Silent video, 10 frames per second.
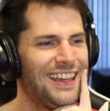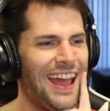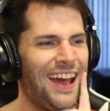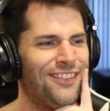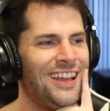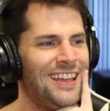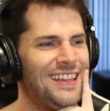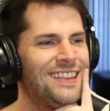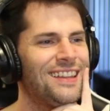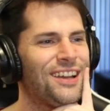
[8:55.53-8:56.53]
Cafe
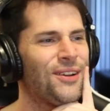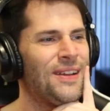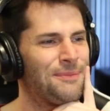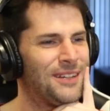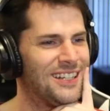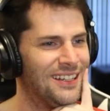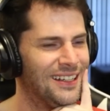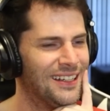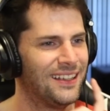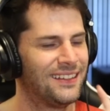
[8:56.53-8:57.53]
in the Crypt.
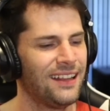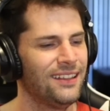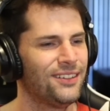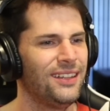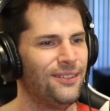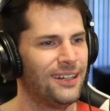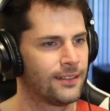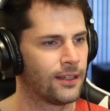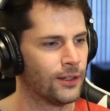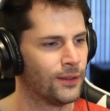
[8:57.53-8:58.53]
Is that literally what
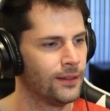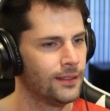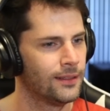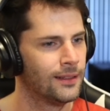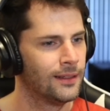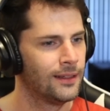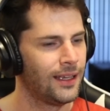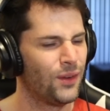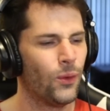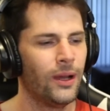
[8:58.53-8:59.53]
it's called?
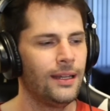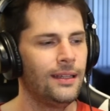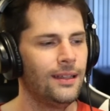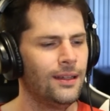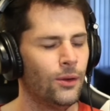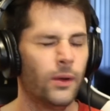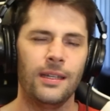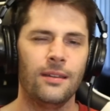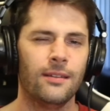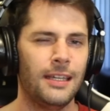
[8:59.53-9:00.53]
And what is, what
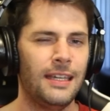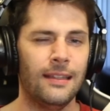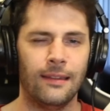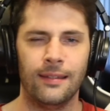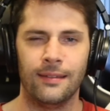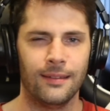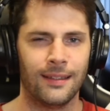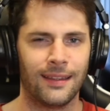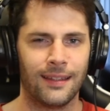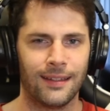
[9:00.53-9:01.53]
do you eat
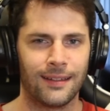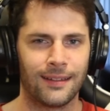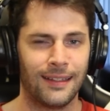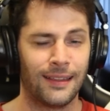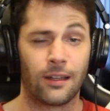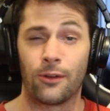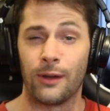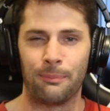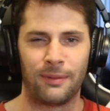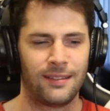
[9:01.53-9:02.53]
in the in the
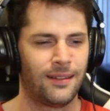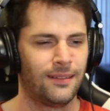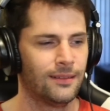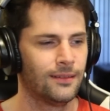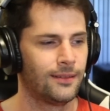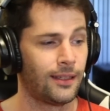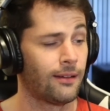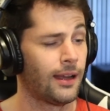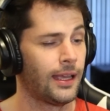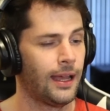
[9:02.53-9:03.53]
crypt? Dare I